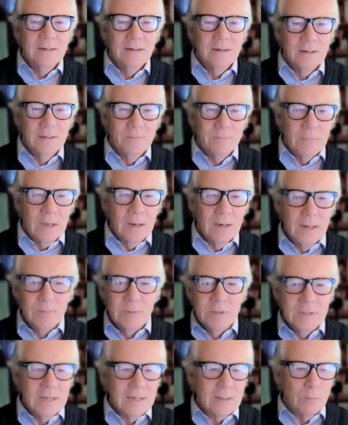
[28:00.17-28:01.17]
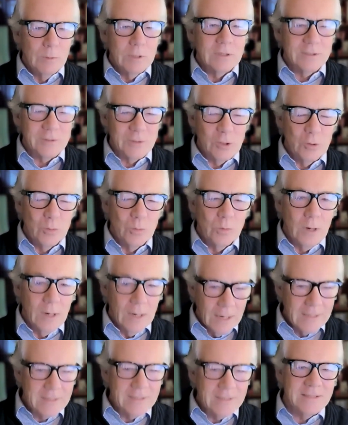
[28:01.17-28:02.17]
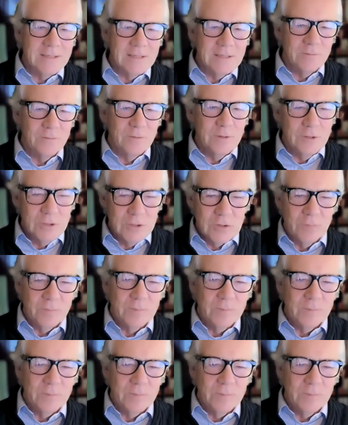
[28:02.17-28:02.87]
I'm in that middle zone where I like to see the features,